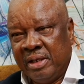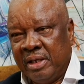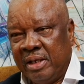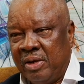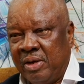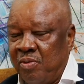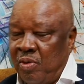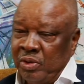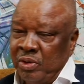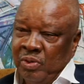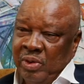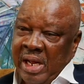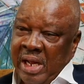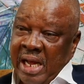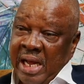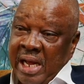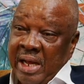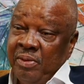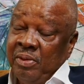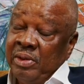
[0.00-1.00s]
What we now
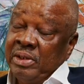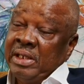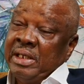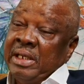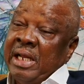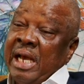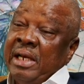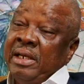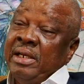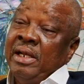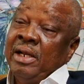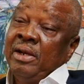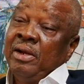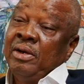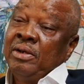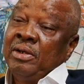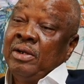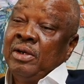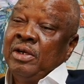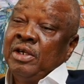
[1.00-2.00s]
heard was he died in a
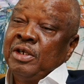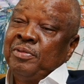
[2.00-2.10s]
London hospital.